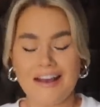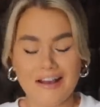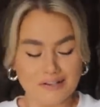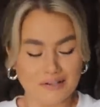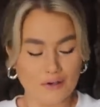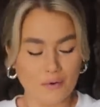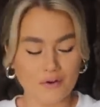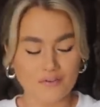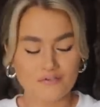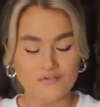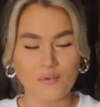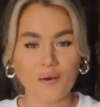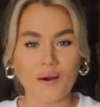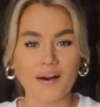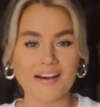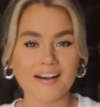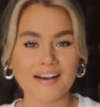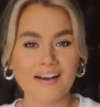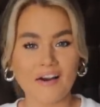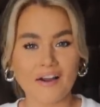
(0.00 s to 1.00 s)
So on
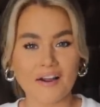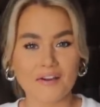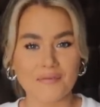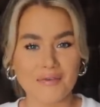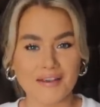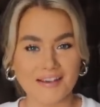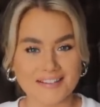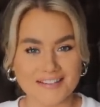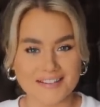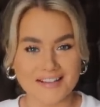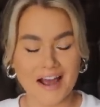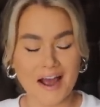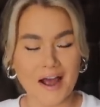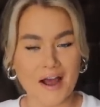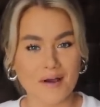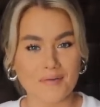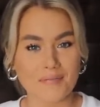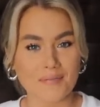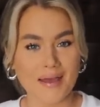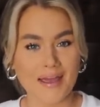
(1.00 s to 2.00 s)
Friday night, me and
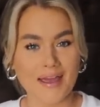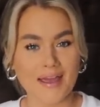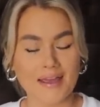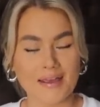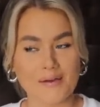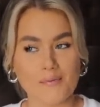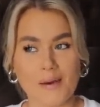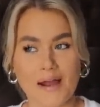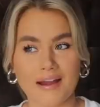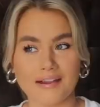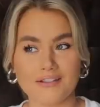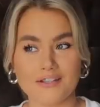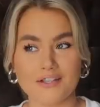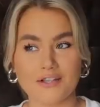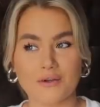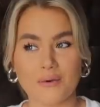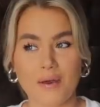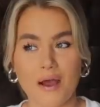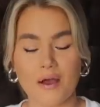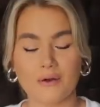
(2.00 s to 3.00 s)
Sambay went
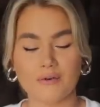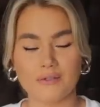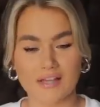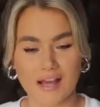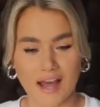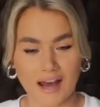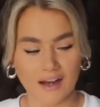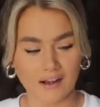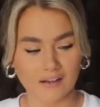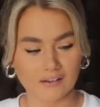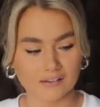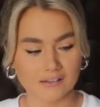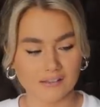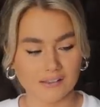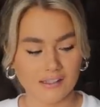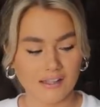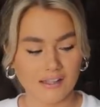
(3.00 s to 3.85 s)
to a hotel.